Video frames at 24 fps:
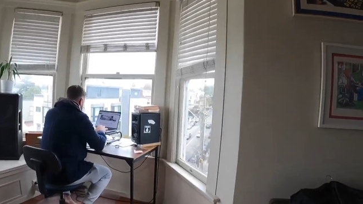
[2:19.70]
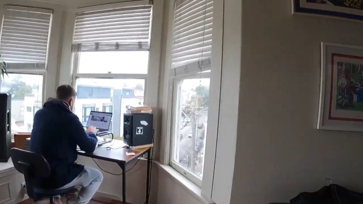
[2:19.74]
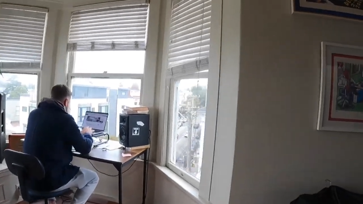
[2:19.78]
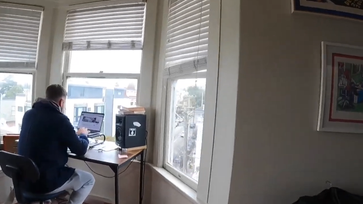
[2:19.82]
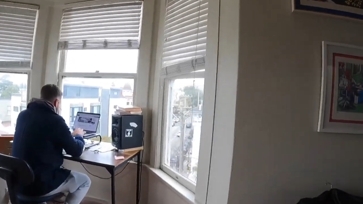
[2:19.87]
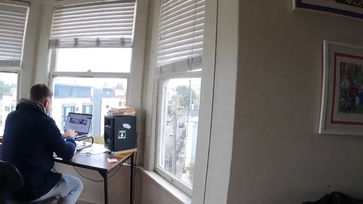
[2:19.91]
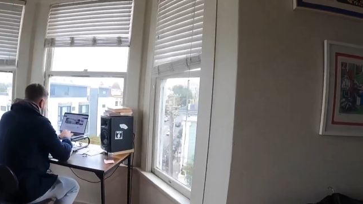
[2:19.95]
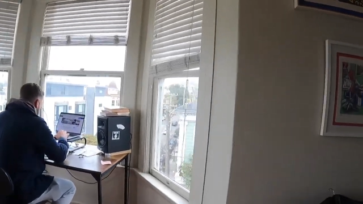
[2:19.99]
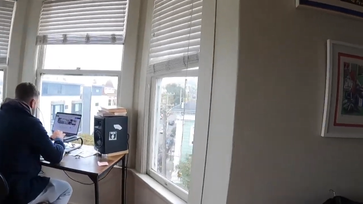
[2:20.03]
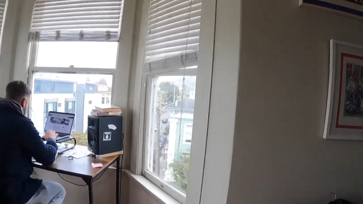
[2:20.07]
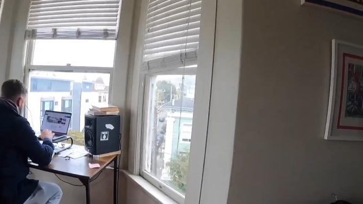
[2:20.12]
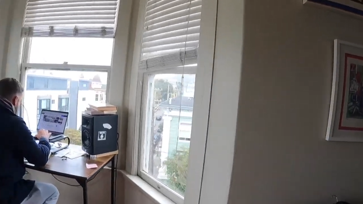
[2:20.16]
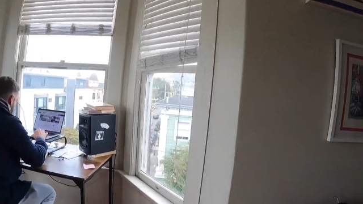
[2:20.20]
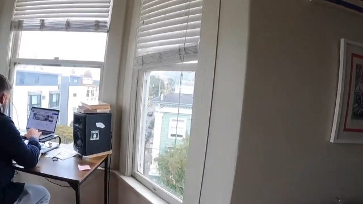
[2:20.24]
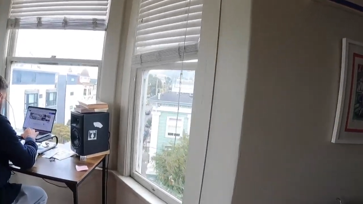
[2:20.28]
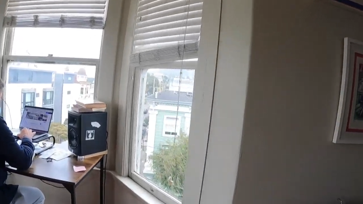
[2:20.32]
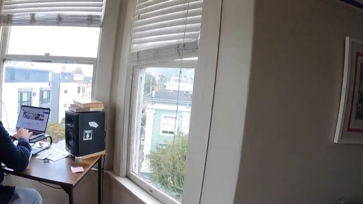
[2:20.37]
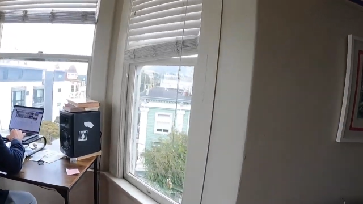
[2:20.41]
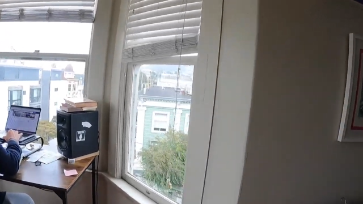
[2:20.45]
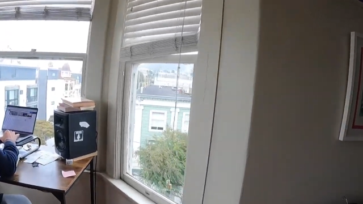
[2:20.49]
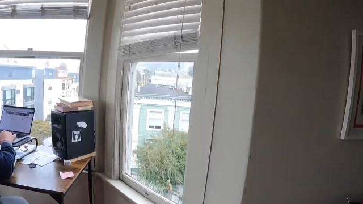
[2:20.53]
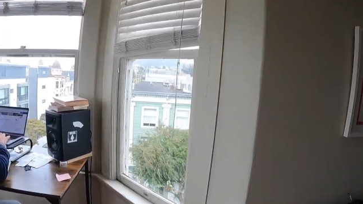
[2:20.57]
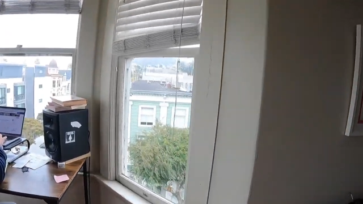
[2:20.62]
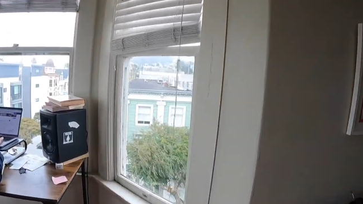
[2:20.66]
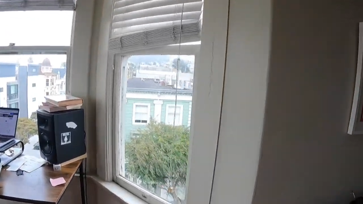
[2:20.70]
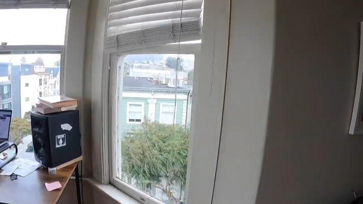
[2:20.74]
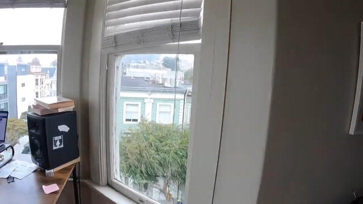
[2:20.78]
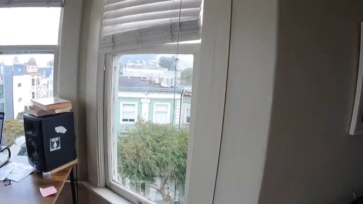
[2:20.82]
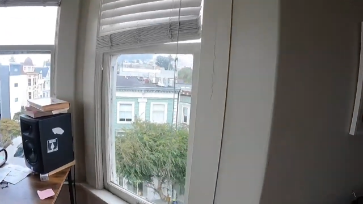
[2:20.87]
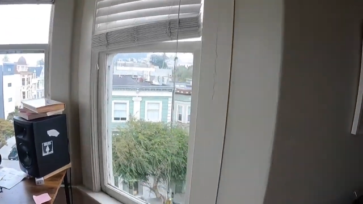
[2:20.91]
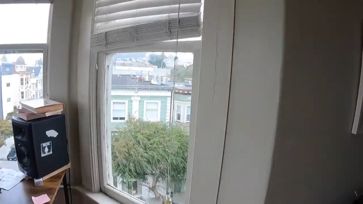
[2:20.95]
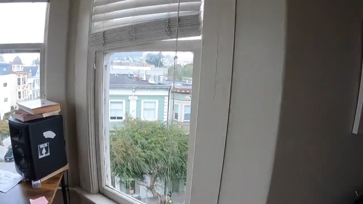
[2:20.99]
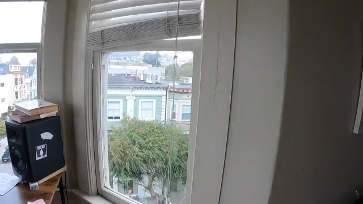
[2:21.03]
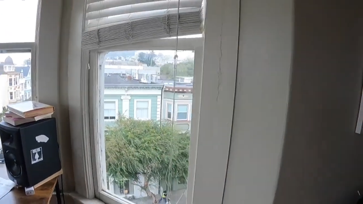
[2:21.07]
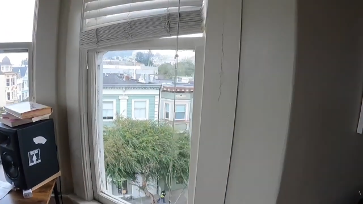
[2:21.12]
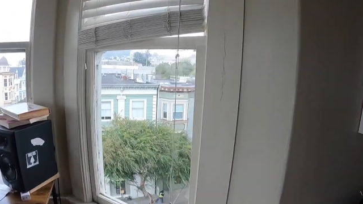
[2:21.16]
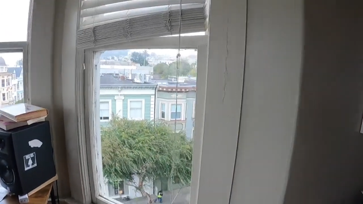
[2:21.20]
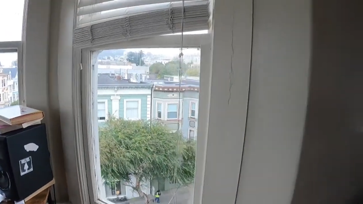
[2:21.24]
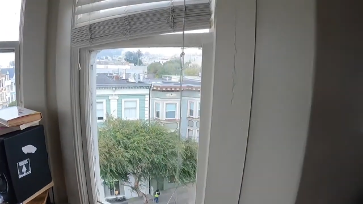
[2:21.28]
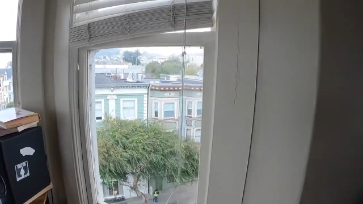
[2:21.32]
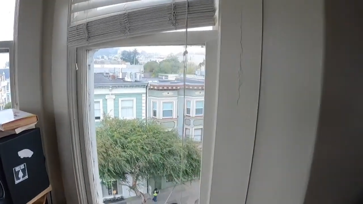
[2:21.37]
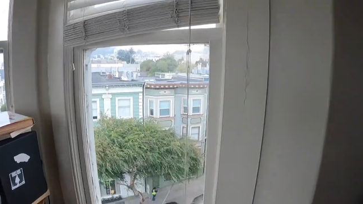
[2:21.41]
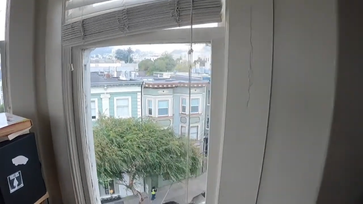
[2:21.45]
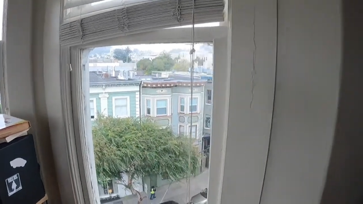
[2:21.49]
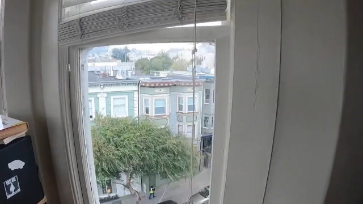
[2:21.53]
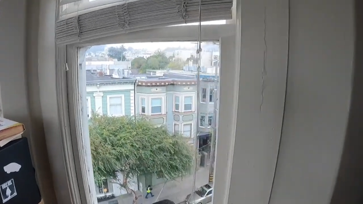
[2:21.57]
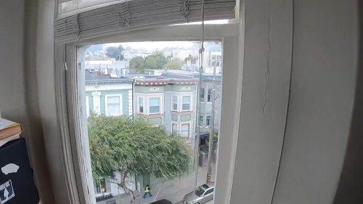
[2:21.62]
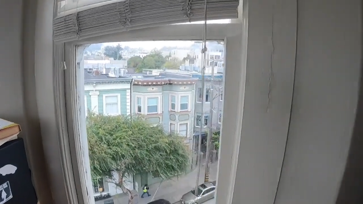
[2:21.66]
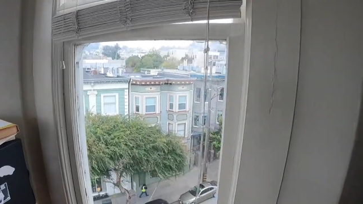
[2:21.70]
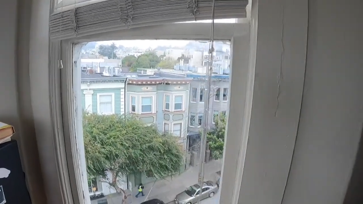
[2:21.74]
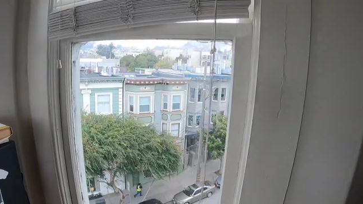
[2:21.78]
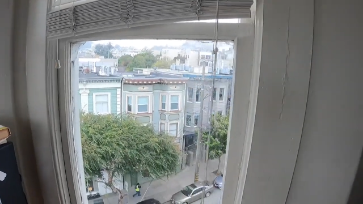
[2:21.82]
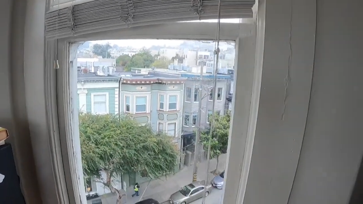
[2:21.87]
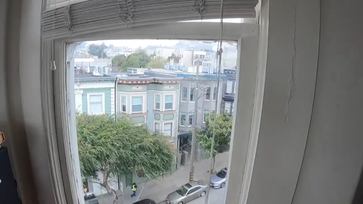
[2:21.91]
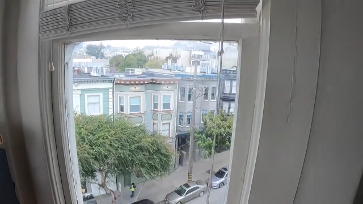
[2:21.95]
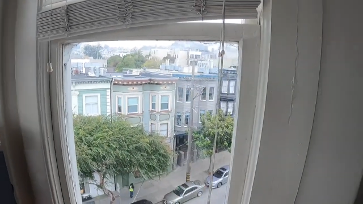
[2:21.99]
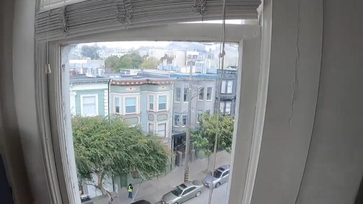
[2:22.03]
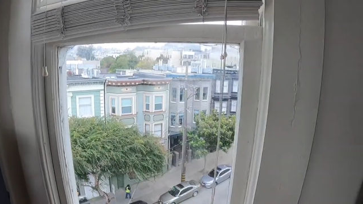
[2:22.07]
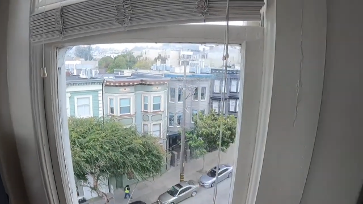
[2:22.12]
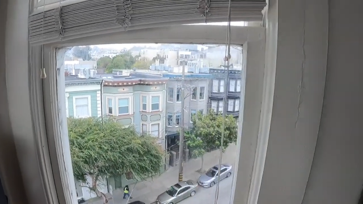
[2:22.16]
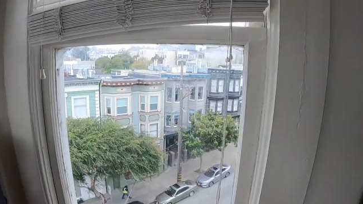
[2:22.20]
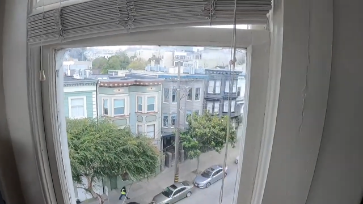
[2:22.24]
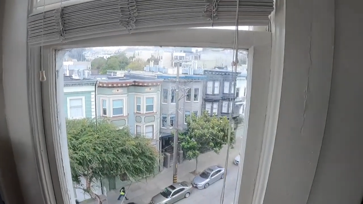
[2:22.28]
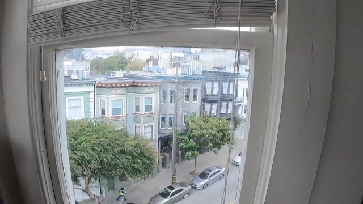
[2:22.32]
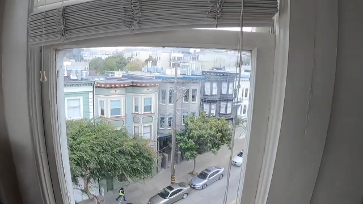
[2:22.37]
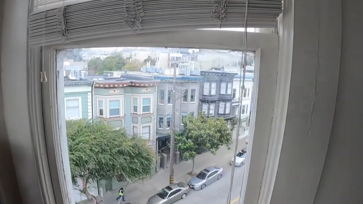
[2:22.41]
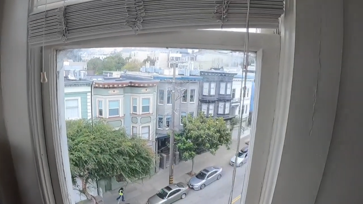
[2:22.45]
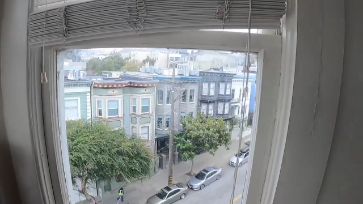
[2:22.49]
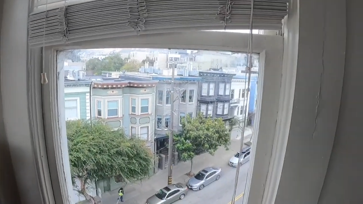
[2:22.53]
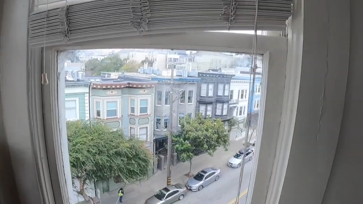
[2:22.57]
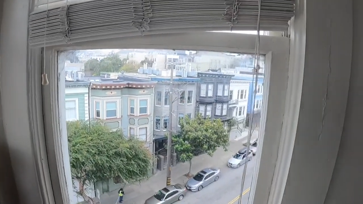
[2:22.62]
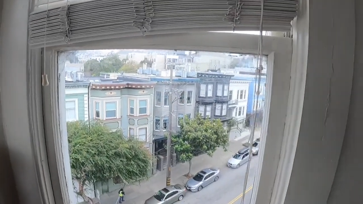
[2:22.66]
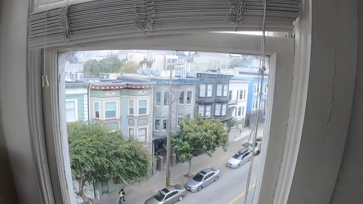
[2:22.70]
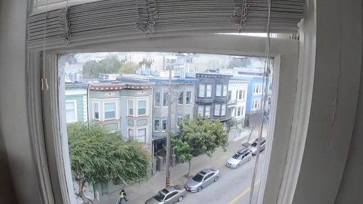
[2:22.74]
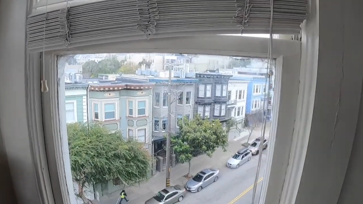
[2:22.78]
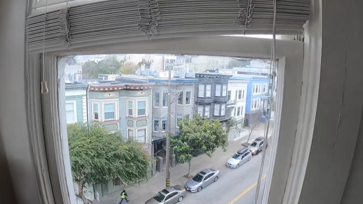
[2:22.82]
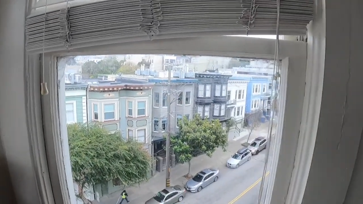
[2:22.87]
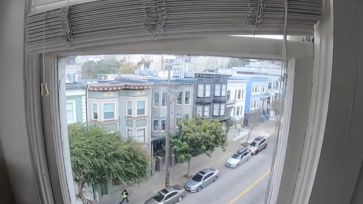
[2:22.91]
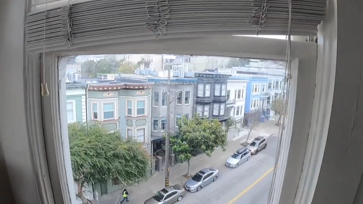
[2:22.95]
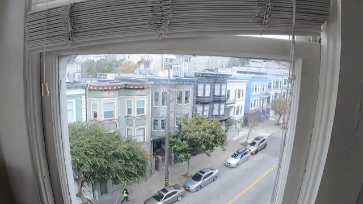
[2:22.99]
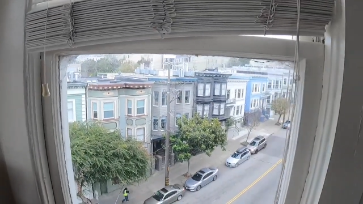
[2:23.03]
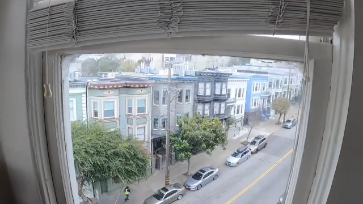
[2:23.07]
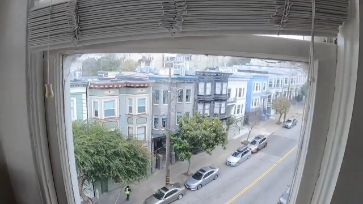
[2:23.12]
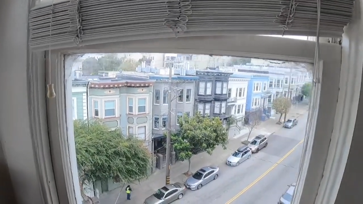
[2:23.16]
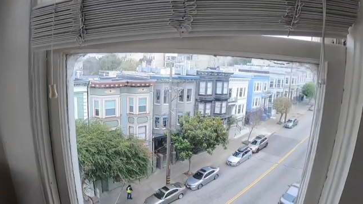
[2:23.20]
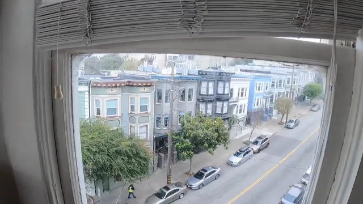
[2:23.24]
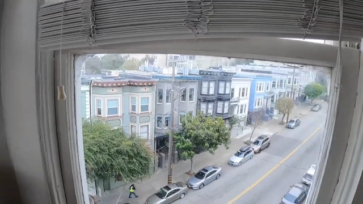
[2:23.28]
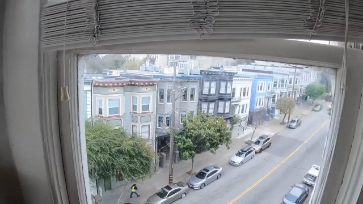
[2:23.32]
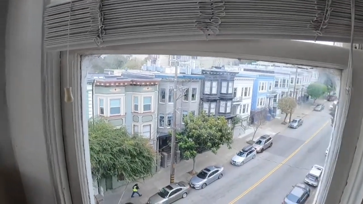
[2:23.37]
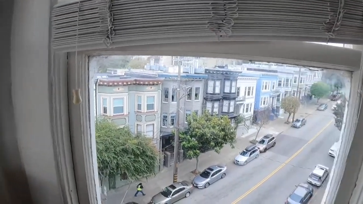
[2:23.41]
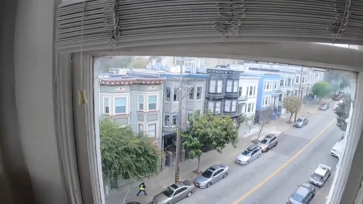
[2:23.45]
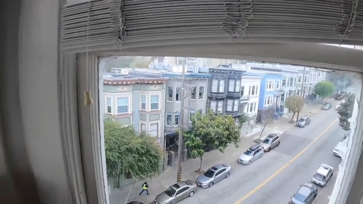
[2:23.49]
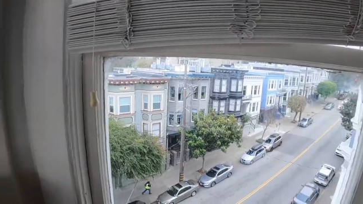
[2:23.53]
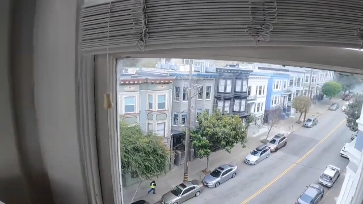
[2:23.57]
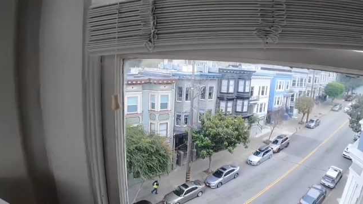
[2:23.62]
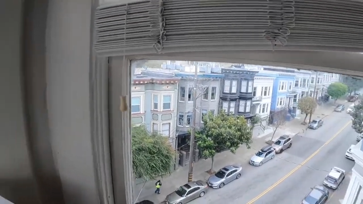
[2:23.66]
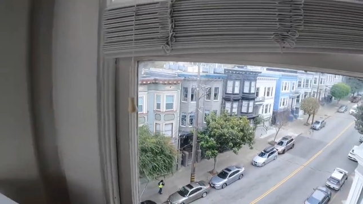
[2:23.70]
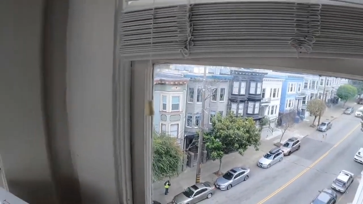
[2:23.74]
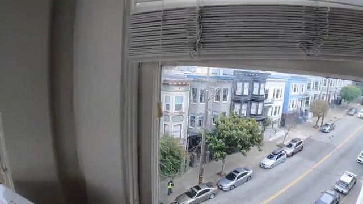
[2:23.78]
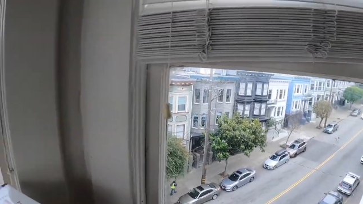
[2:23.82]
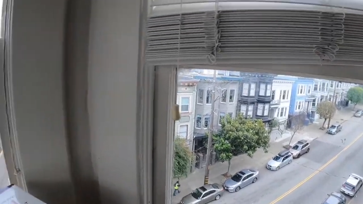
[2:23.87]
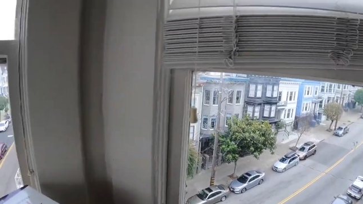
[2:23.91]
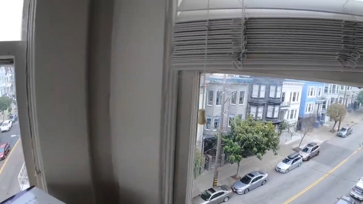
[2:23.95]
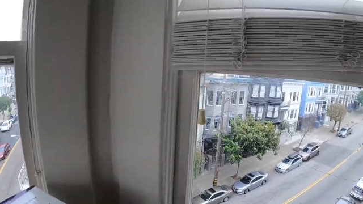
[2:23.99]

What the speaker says: (no speaker visible)